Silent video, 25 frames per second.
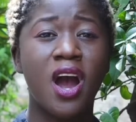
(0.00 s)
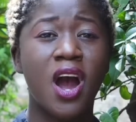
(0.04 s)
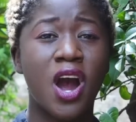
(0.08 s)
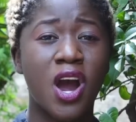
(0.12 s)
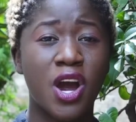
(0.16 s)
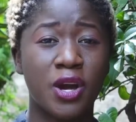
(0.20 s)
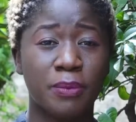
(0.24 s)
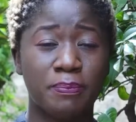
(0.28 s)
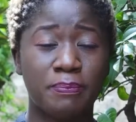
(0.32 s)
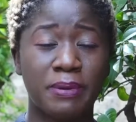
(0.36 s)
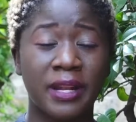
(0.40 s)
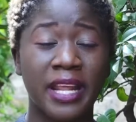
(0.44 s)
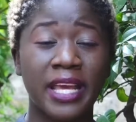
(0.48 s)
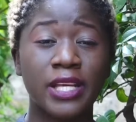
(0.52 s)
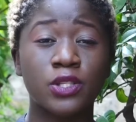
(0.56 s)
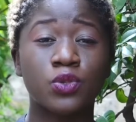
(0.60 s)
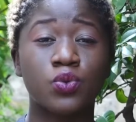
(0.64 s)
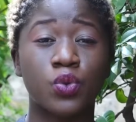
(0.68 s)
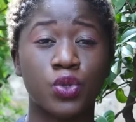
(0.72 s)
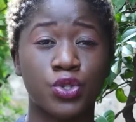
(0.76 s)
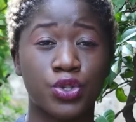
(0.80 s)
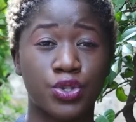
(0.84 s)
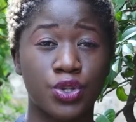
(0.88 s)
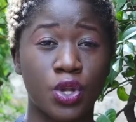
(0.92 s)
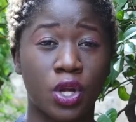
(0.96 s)
Her place
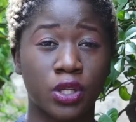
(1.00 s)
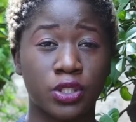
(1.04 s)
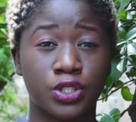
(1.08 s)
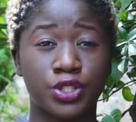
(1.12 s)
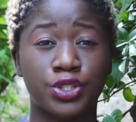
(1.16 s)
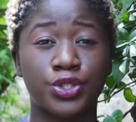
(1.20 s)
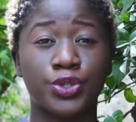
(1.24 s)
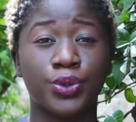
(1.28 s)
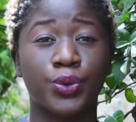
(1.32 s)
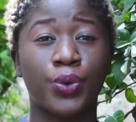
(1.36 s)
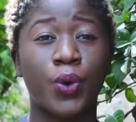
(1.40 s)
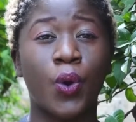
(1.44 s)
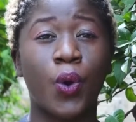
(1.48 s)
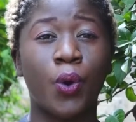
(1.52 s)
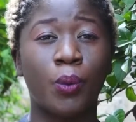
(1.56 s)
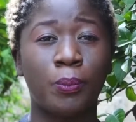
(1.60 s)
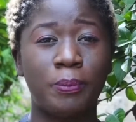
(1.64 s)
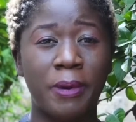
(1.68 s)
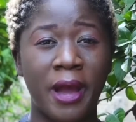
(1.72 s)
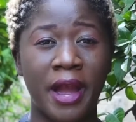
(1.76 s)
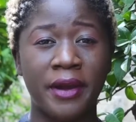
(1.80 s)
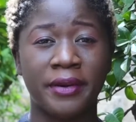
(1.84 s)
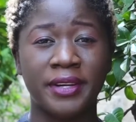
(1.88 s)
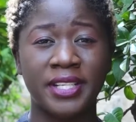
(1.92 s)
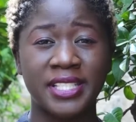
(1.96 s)
was not to
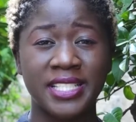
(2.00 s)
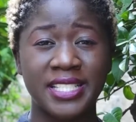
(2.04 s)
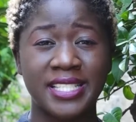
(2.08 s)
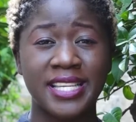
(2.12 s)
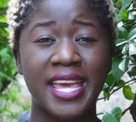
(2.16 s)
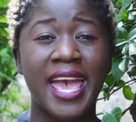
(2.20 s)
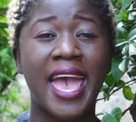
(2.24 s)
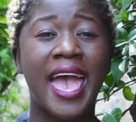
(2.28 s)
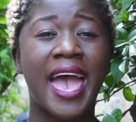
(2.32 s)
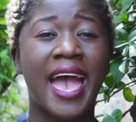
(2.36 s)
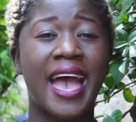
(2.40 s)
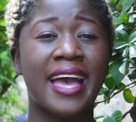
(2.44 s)
co-parent